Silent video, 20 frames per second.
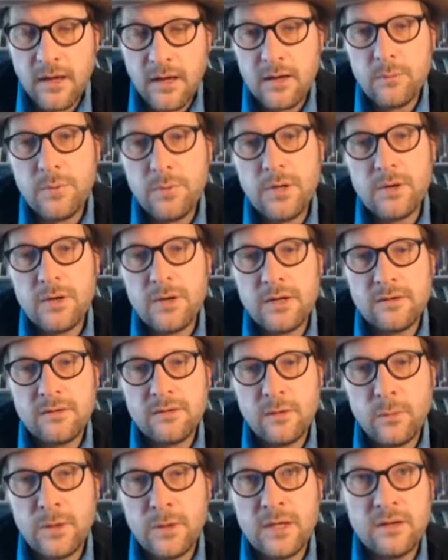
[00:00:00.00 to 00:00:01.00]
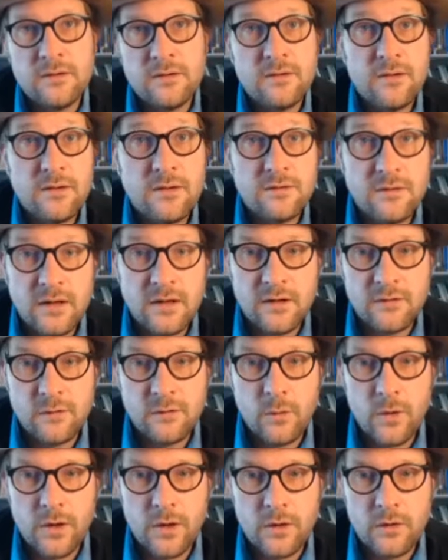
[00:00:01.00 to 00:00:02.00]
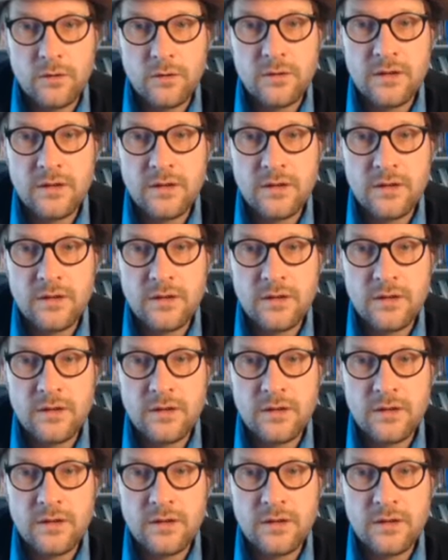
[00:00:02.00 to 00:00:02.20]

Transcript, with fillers: not appearing until we get into the Cenozoic,